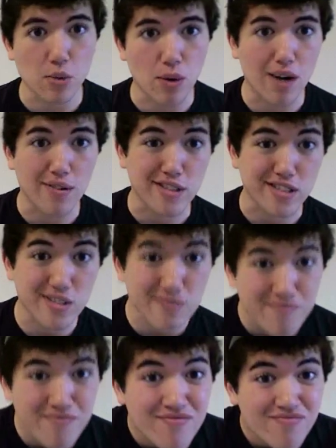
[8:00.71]
Quaffles.
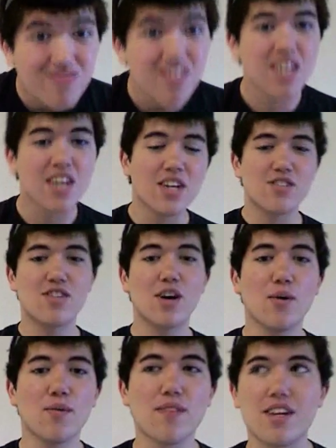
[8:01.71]

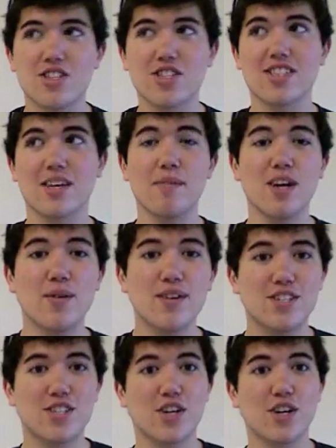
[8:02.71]
So, just let me know
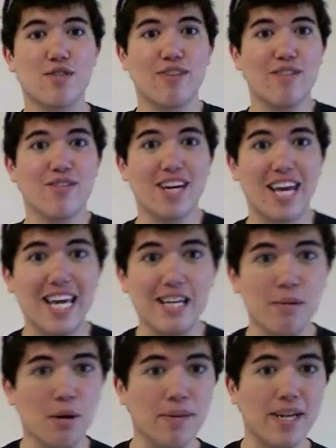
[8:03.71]
what your favorite Katie
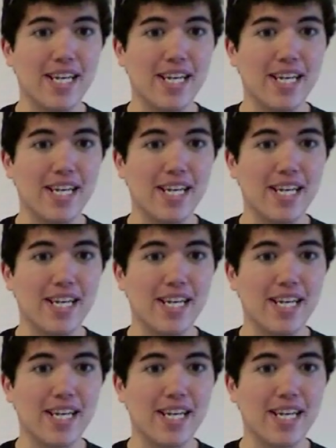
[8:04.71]
moment